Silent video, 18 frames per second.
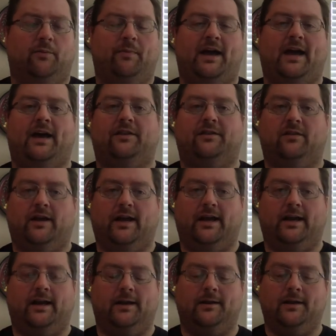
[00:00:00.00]
path
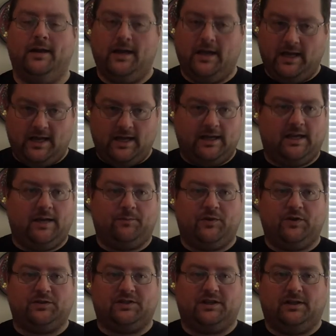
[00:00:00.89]
lighting, keep
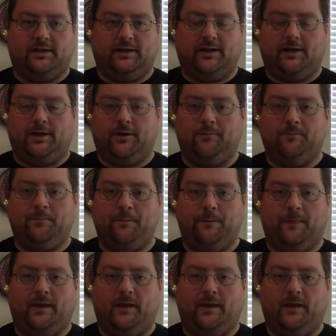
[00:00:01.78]
those clear.